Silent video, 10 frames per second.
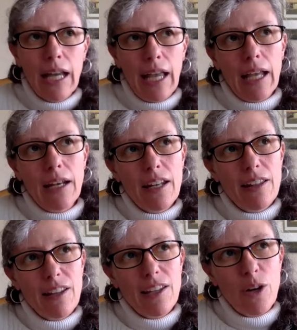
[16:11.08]
And,
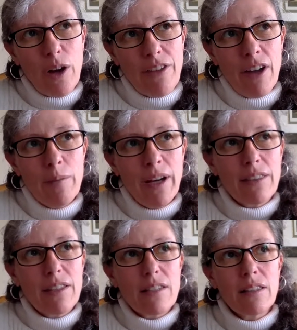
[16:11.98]
I thought about
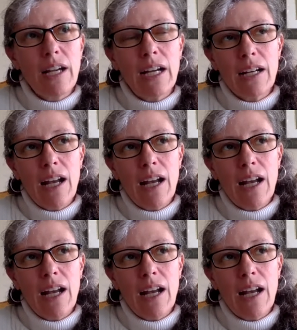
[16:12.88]
this a lot.